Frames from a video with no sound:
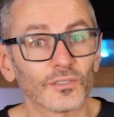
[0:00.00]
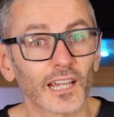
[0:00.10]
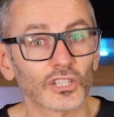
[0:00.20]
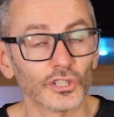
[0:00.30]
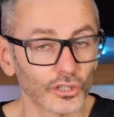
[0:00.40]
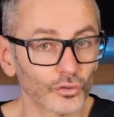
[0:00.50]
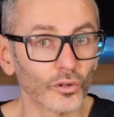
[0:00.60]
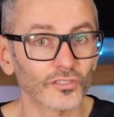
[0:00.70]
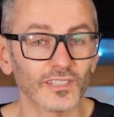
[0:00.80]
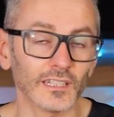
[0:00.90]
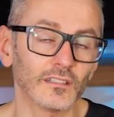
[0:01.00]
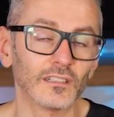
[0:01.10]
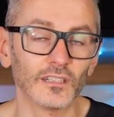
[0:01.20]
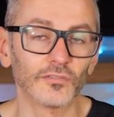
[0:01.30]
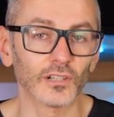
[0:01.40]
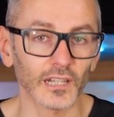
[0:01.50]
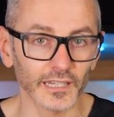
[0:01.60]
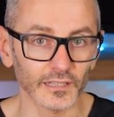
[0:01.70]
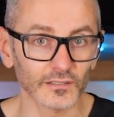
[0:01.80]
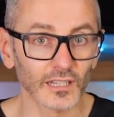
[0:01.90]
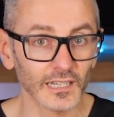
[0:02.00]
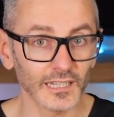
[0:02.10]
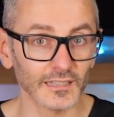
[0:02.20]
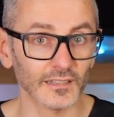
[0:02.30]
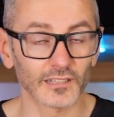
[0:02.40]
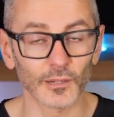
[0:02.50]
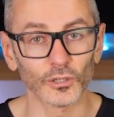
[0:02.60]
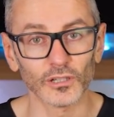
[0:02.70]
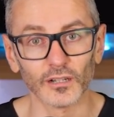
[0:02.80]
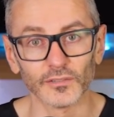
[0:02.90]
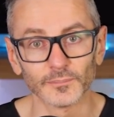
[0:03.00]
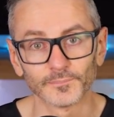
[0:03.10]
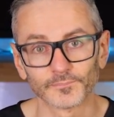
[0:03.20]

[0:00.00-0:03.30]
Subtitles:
actually crossing into different layers in the same cadaver.